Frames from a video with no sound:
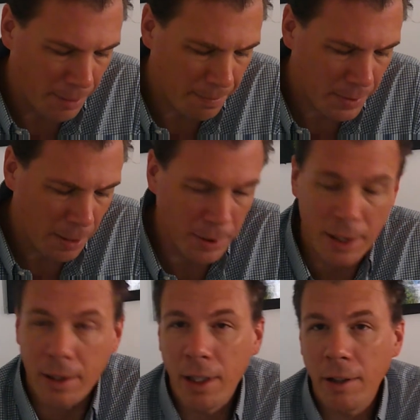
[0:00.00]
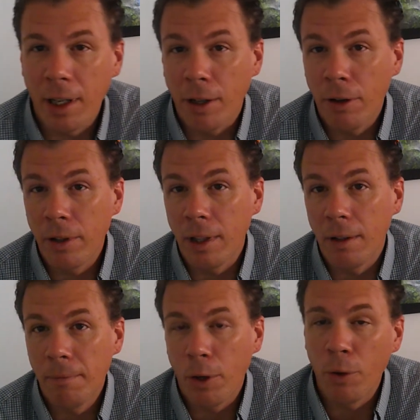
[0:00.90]
A couple days later, I go to the
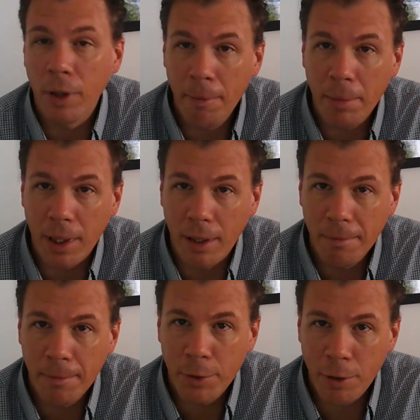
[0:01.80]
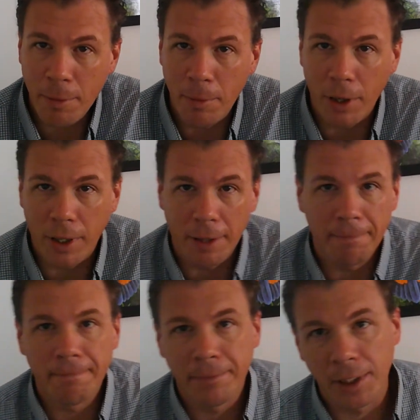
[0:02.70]
Olympia supermarket,
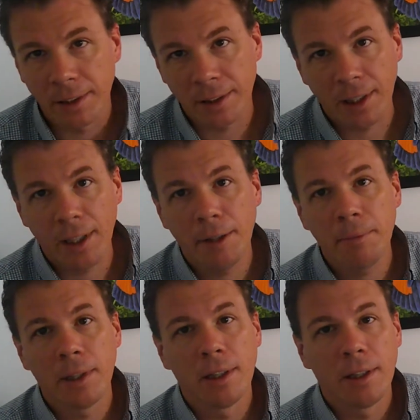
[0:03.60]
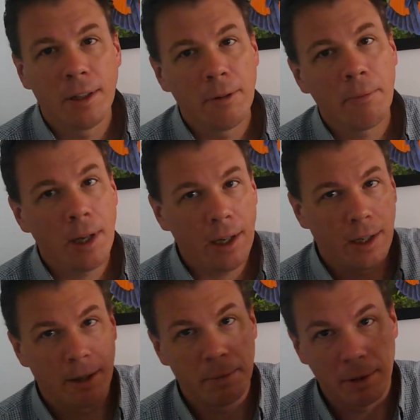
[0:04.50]
the same
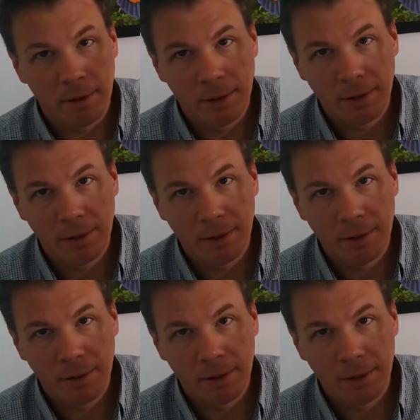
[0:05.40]
pineapple,